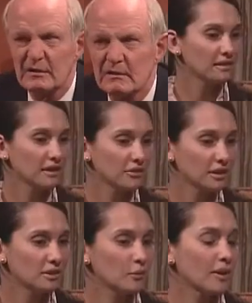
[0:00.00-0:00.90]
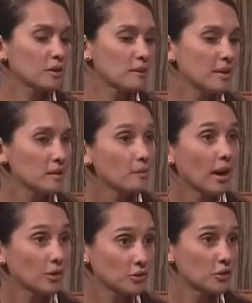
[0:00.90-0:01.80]
I definitely recommend the
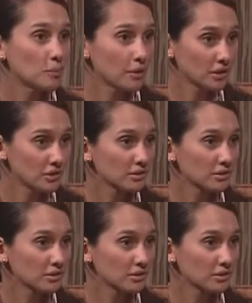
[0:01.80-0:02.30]
power toothbrush